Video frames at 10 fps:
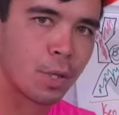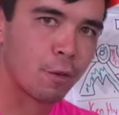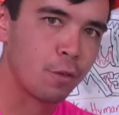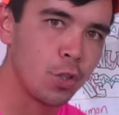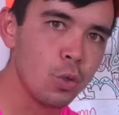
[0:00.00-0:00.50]
But
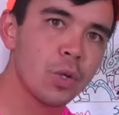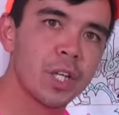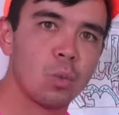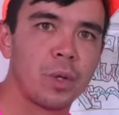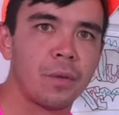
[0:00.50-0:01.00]
if you
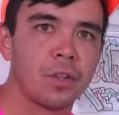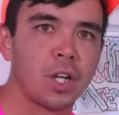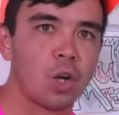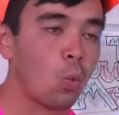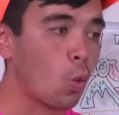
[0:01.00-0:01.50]
can win the
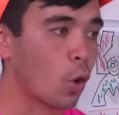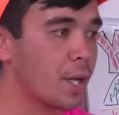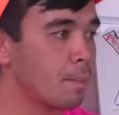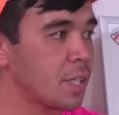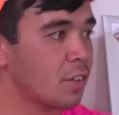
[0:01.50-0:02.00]
tug of war,
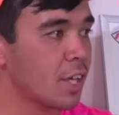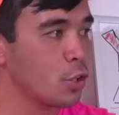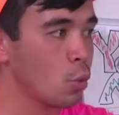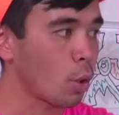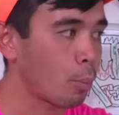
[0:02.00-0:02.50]
it means that
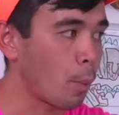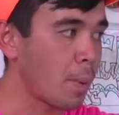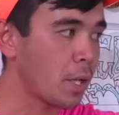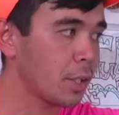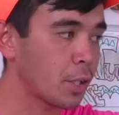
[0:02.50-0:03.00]
you are
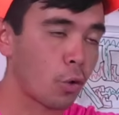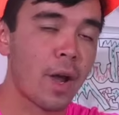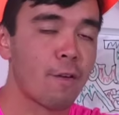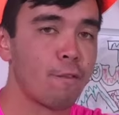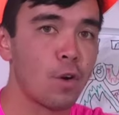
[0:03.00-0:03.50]
propelling the
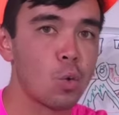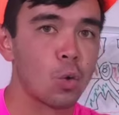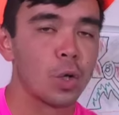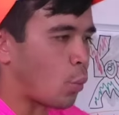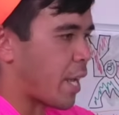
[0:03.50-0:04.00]
craft
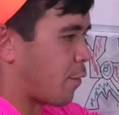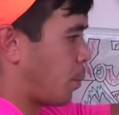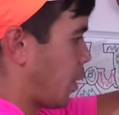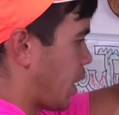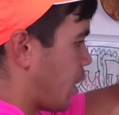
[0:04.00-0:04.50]
forward. We have the
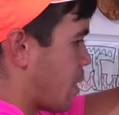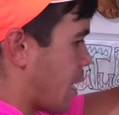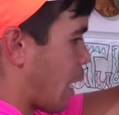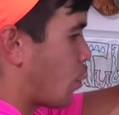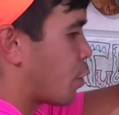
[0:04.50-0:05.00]
blade
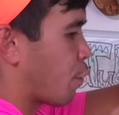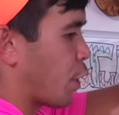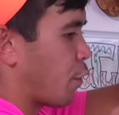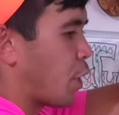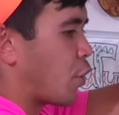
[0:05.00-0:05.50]
out in
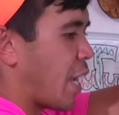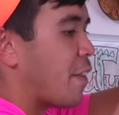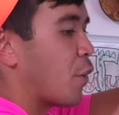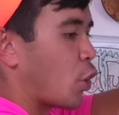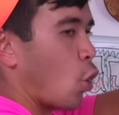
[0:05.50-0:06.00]
front of us,
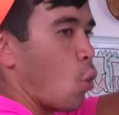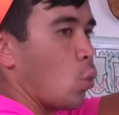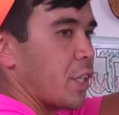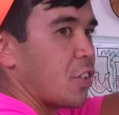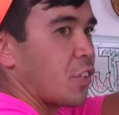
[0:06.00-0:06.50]
and the
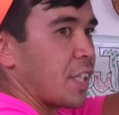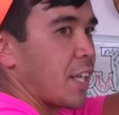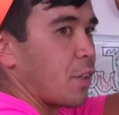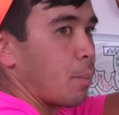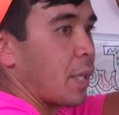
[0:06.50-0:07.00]
goal is to
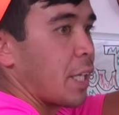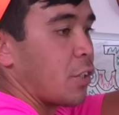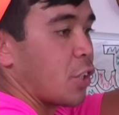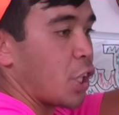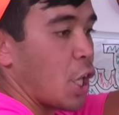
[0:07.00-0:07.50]
get the blade
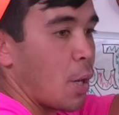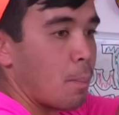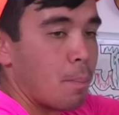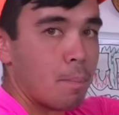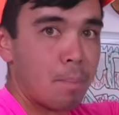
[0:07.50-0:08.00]
to
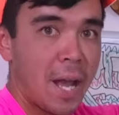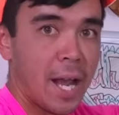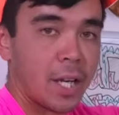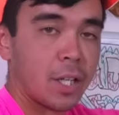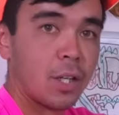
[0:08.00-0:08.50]
come
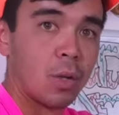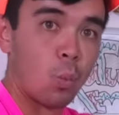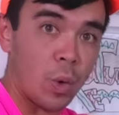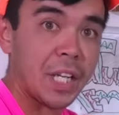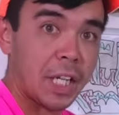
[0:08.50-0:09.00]
back.
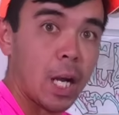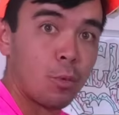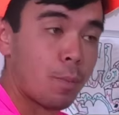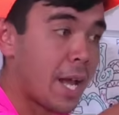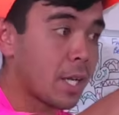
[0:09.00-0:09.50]
When it
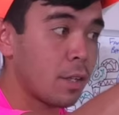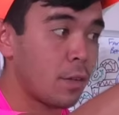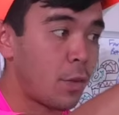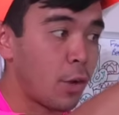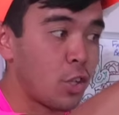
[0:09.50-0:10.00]
comes back,
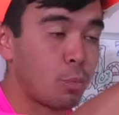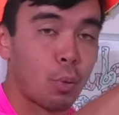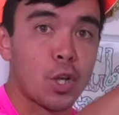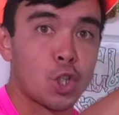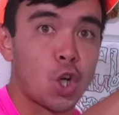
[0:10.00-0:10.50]
there is
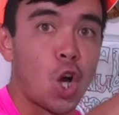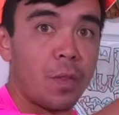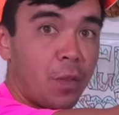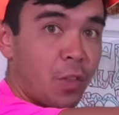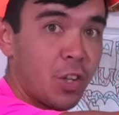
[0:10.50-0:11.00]
pressure
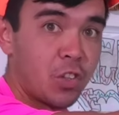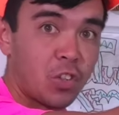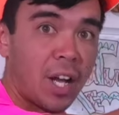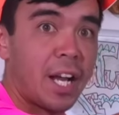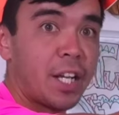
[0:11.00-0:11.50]
on this
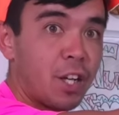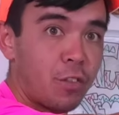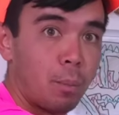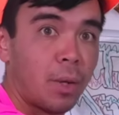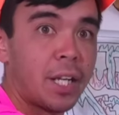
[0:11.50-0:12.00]
side of
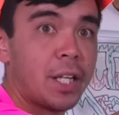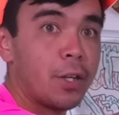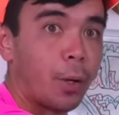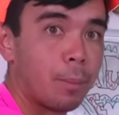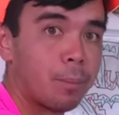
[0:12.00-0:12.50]
the blade here.